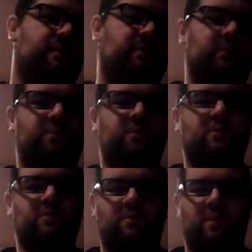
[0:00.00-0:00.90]
first
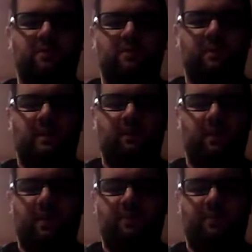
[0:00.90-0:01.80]
Rogue Squadron left
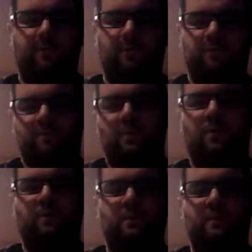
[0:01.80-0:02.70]
off.
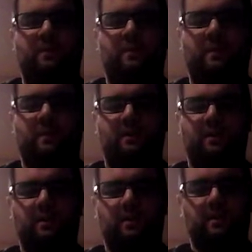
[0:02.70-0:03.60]
Almost, I think.
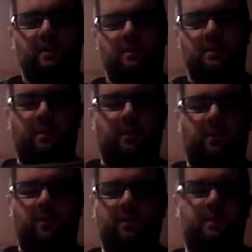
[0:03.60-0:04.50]
You
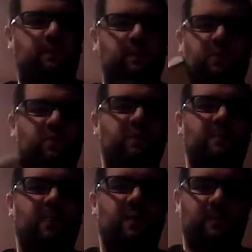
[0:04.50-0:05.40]
know, it improved
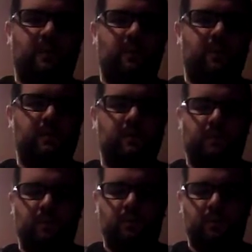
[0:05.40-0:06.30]
upon the
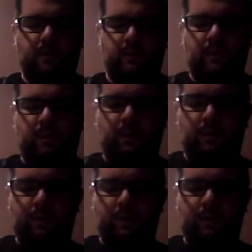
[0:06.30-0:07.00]
original, and it